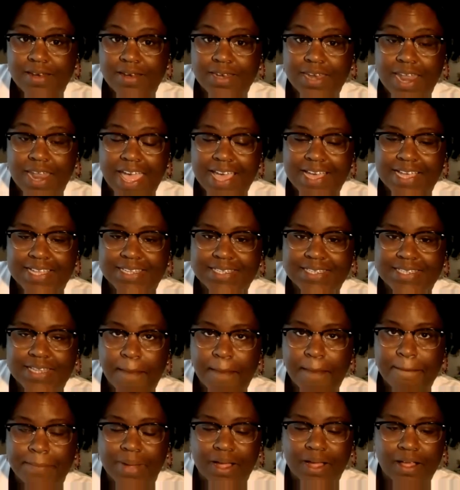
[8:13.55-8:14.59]
next
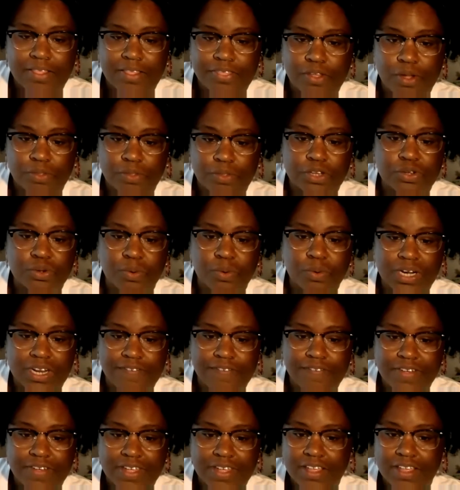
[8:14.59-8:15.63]
month on the
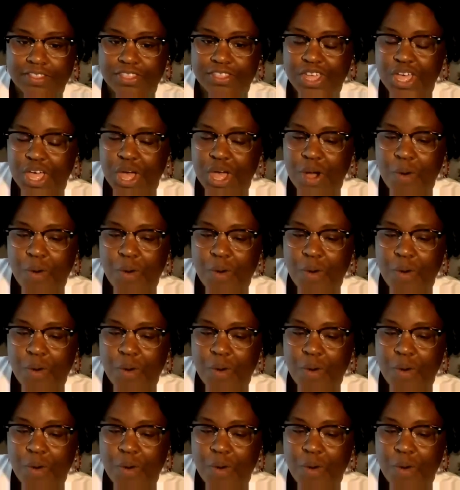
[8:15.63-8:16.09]
25th.